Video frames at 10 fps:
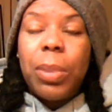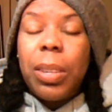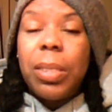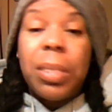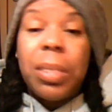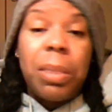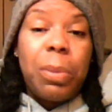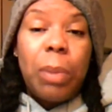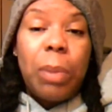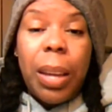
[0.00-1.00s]
things, see if
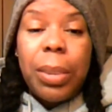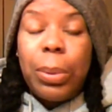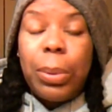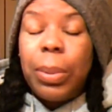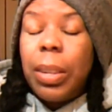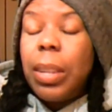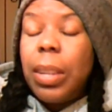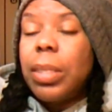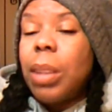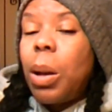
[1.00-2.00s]
you like new
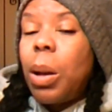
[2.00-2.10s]
things.